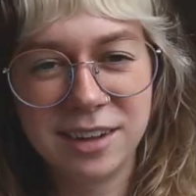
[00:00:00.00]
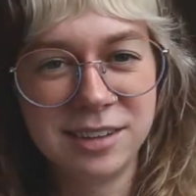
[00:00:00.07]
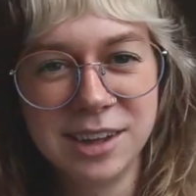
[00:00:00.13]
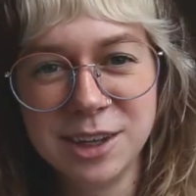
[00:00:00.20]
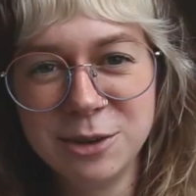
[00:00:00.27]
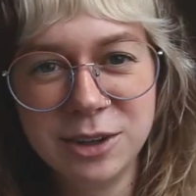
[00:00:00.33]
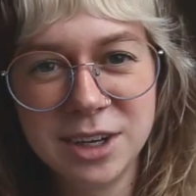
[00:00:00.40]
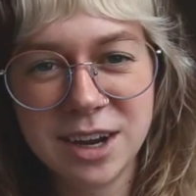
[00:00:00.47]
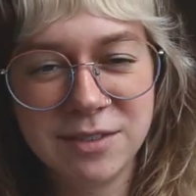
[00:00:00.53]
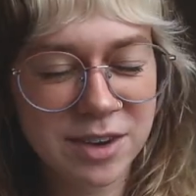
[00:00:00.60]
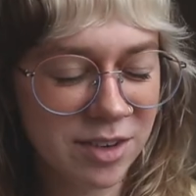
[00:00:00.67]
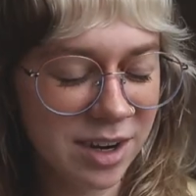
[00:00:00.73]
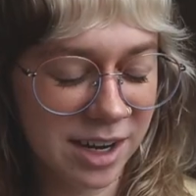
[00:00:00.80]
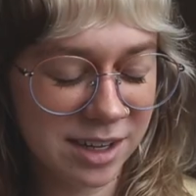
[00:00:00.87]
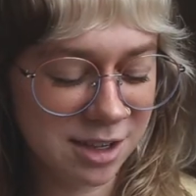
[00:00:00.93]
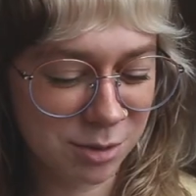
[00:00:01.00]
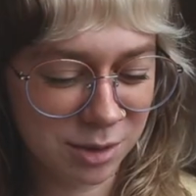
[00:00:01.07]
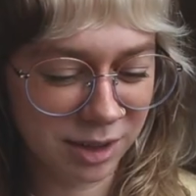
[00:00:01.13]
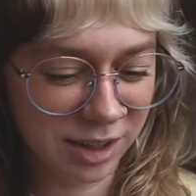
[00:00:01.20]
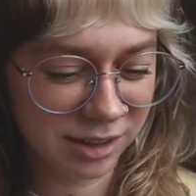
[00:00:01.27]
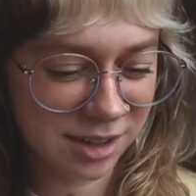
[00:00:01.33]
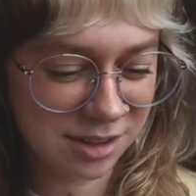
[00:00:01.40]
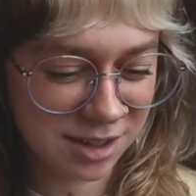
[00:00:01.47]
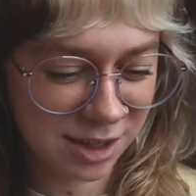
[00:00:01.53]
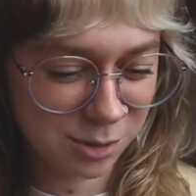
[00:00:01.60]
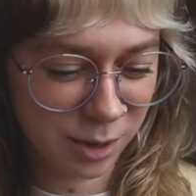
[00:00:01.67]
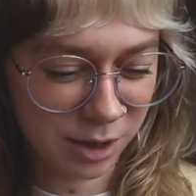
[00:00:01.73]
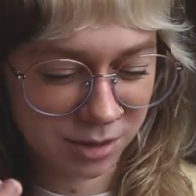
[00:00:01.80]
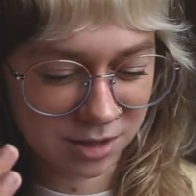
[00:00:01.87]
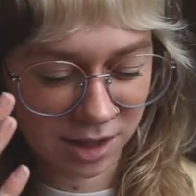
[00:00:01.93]
Literally have never had something like this. That's
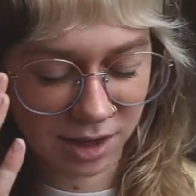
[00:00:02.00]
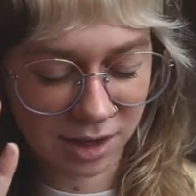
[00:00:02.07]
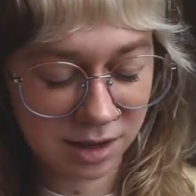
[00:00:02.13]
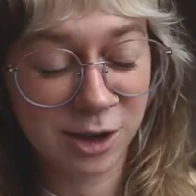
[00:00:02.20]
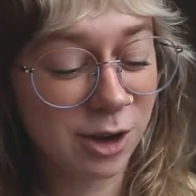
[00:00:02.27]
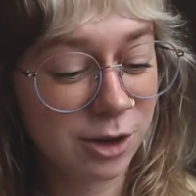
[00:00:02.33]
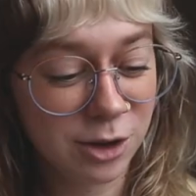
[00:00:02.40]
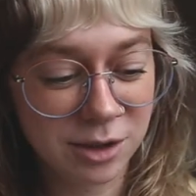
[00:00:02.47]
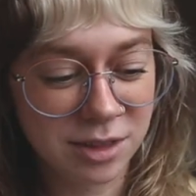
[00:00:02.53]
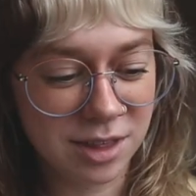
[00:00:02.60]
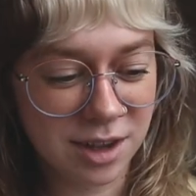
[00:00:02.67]
why I was like, a good